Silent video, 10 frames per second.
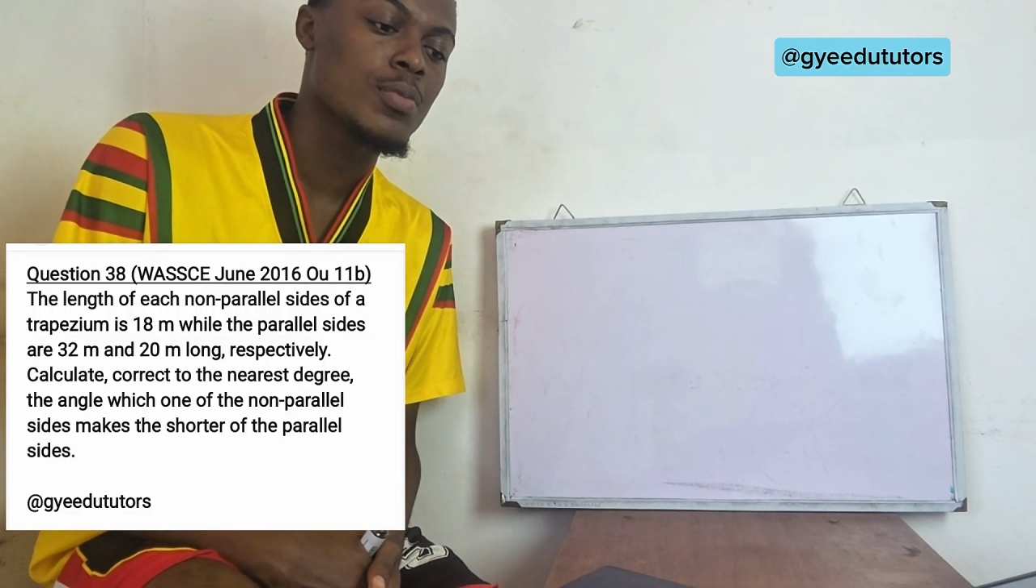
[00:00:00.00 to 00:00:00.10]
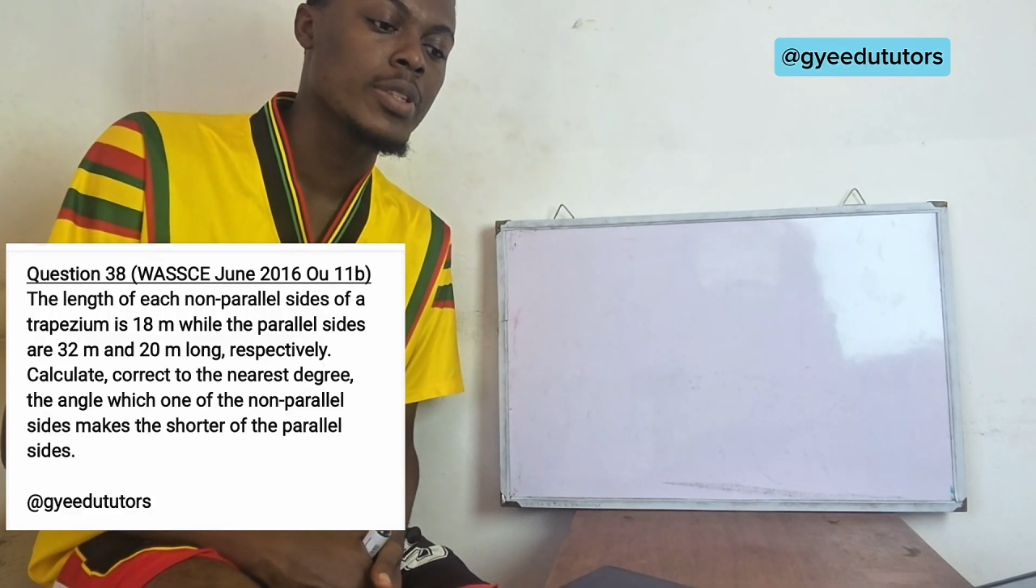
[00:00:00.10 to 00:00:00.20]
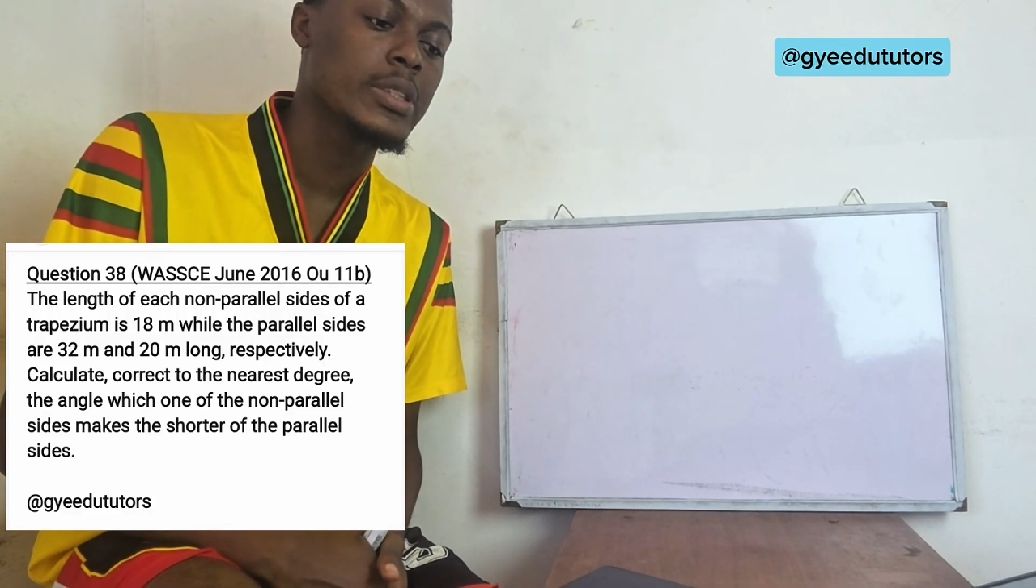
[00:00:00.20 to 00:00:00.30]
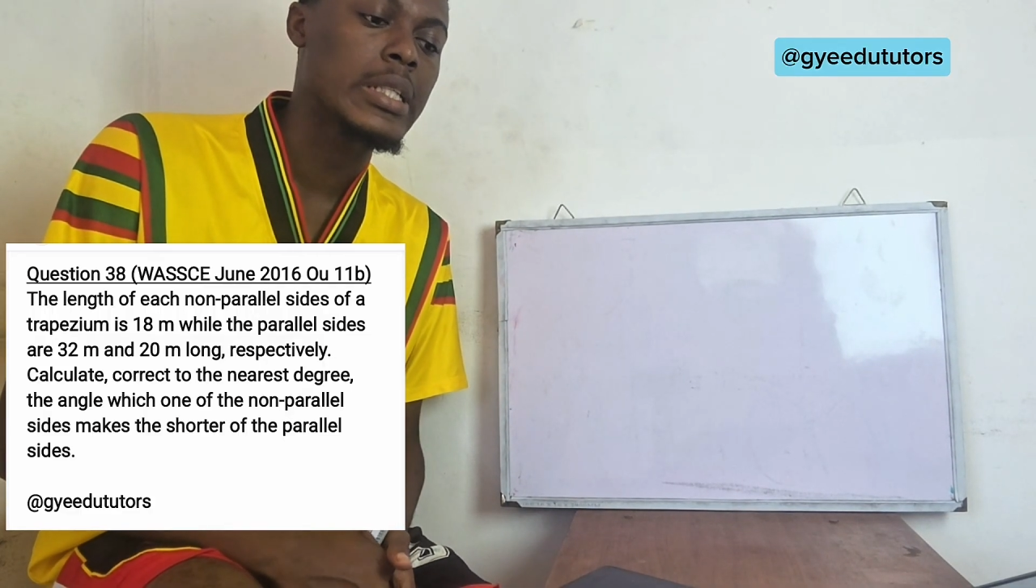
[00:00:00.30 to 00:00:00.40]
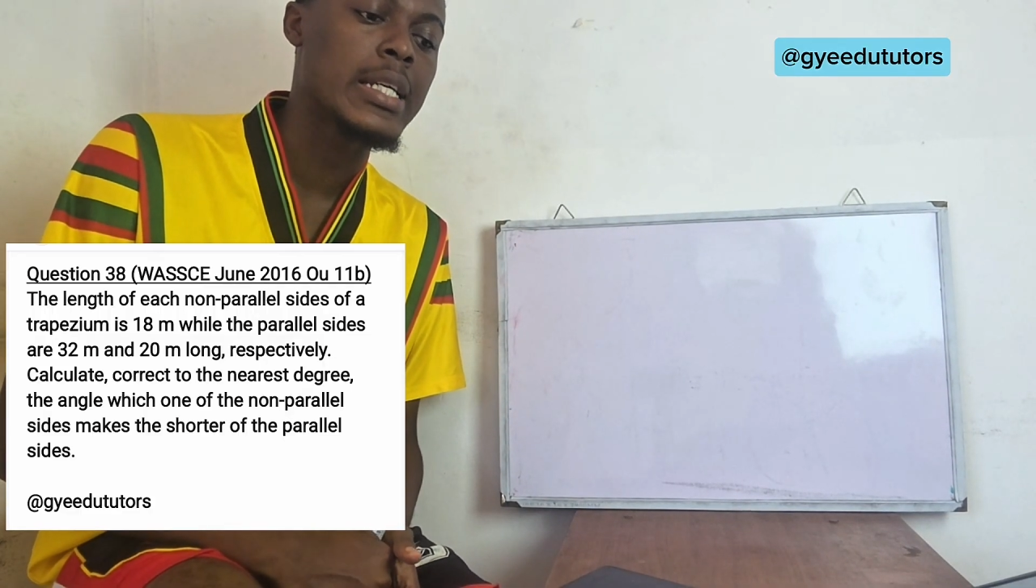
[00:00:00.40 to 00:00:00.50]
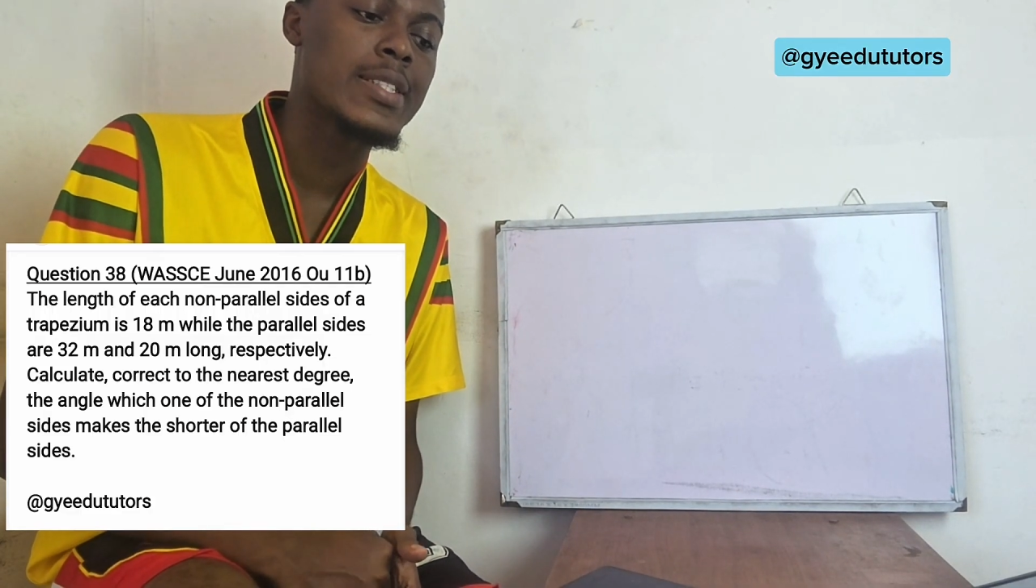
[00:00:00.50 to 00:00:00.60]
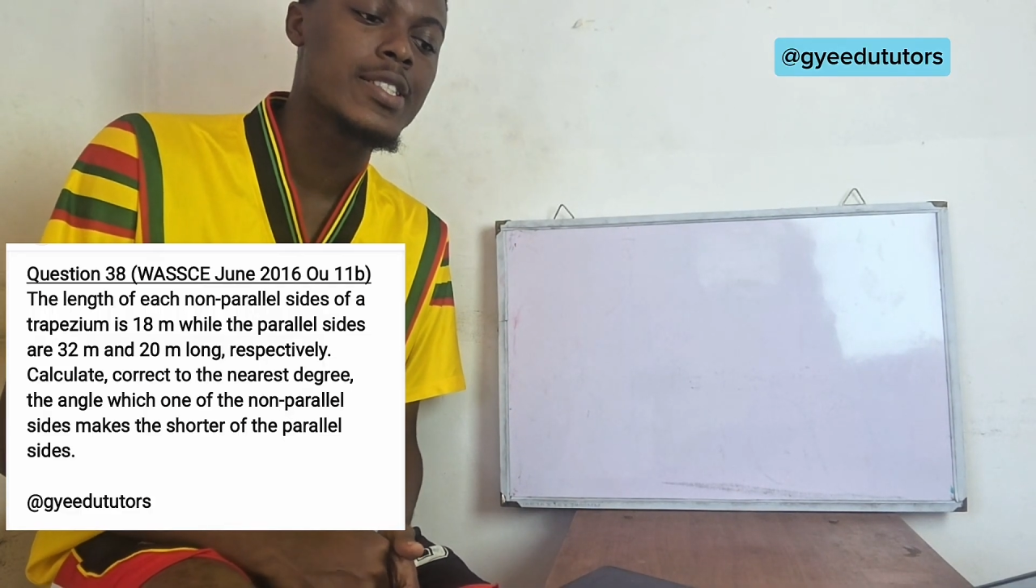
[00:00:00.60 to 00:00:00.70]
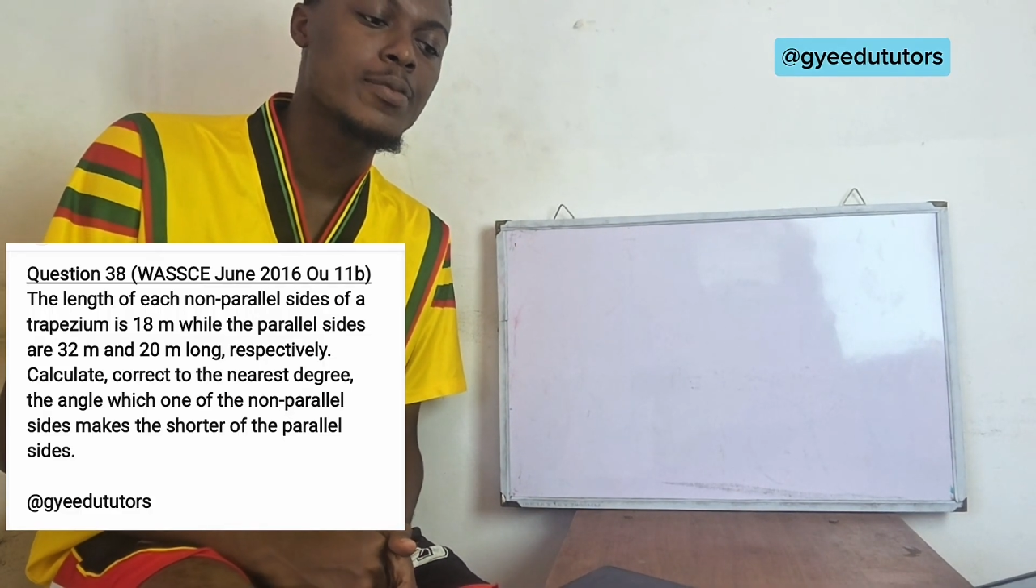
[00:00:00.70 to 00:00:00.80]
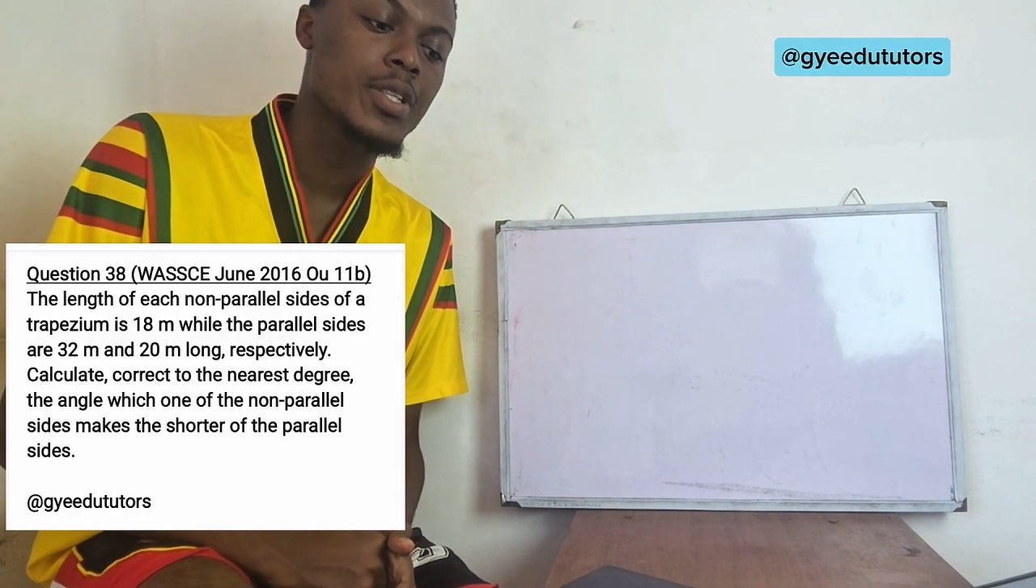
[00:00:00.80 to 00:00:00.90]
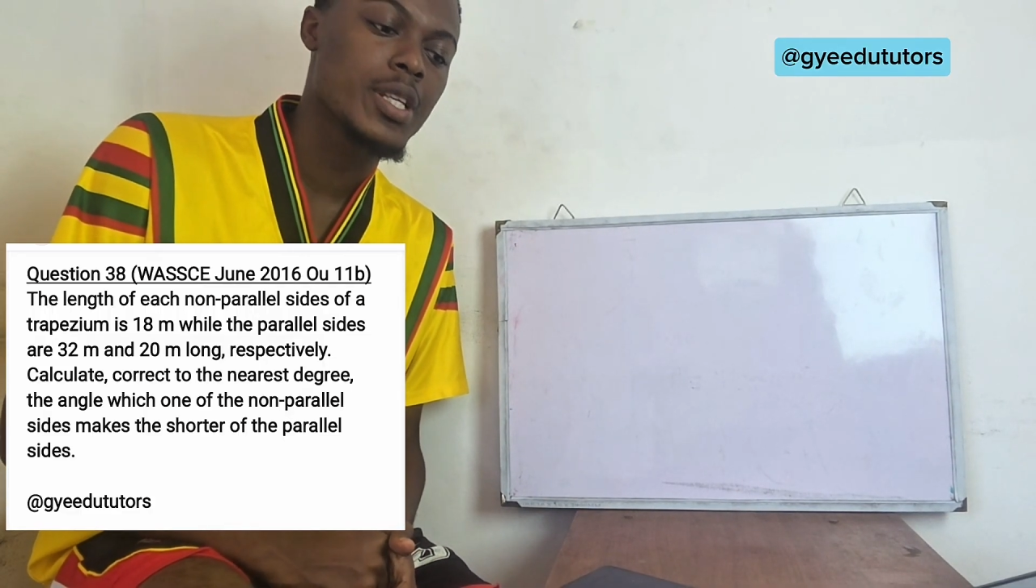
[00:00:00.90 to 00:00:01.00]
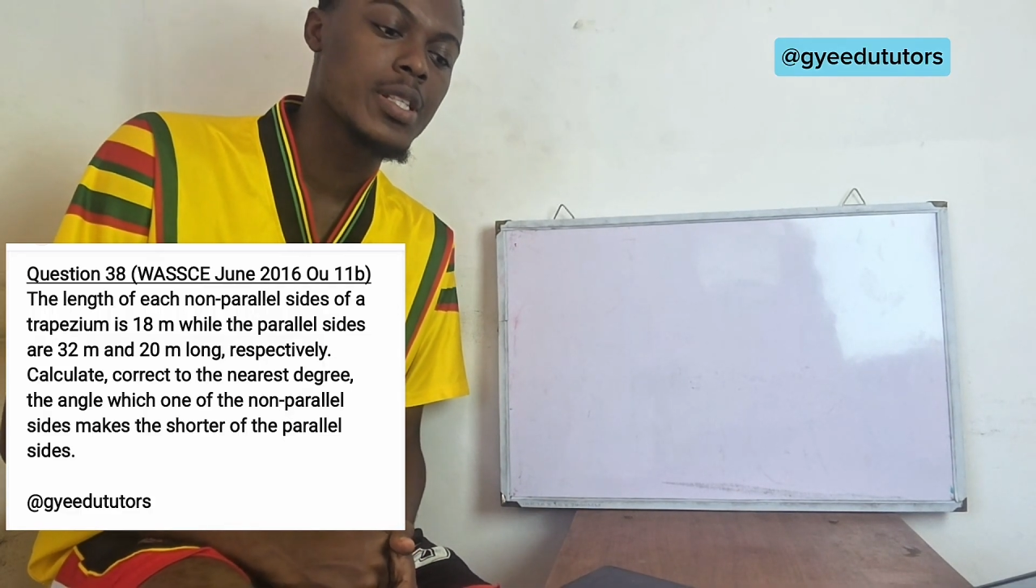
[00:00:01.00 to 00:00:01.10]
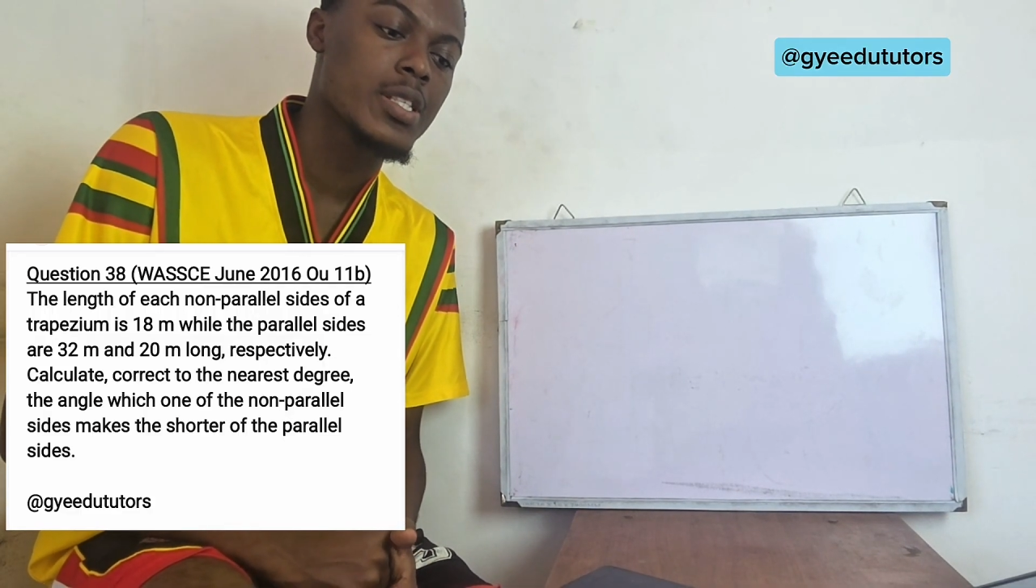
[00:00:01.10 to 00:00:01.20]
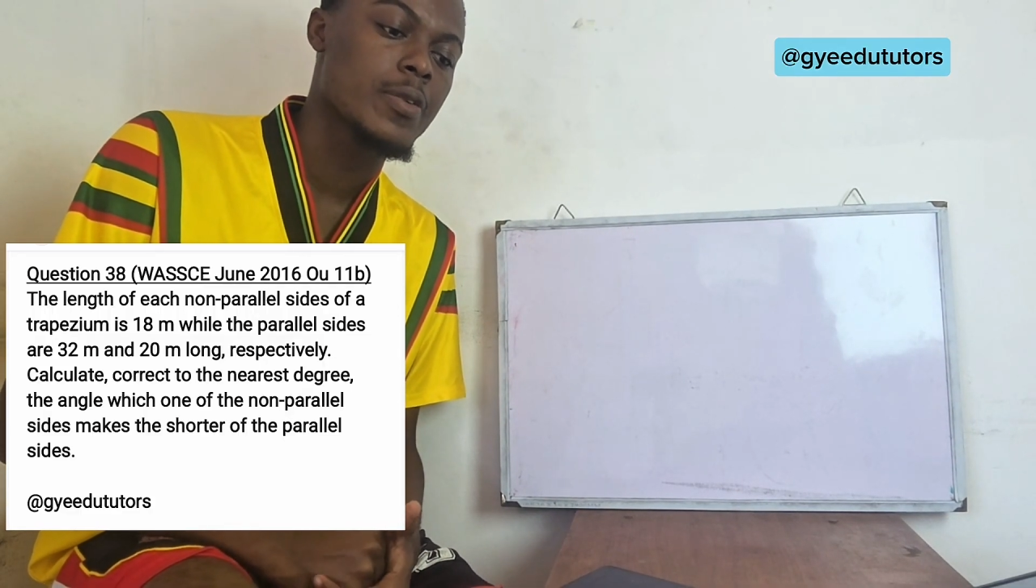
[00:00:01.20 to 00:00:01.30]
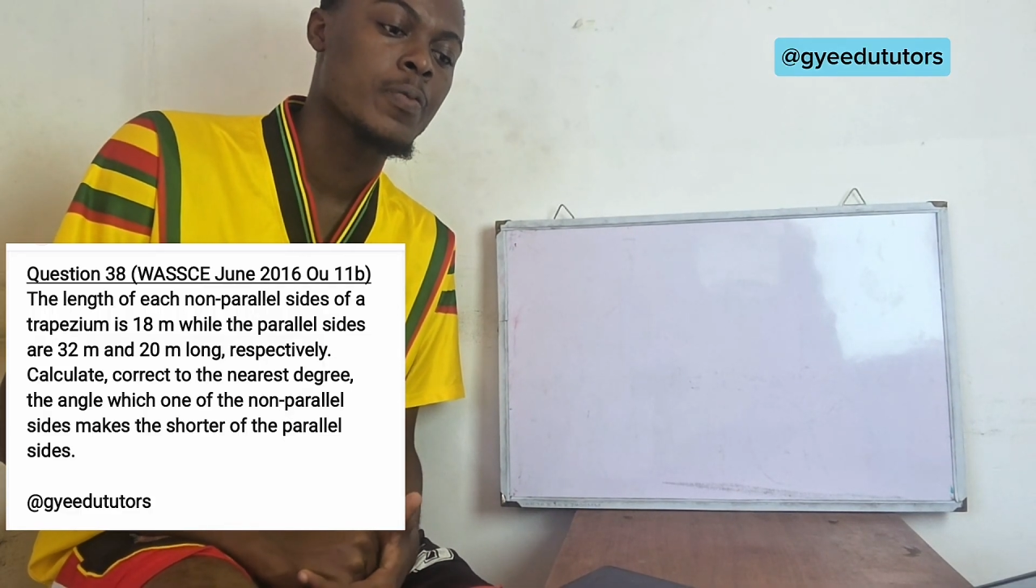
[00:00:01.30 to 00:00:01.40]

is 18 meters,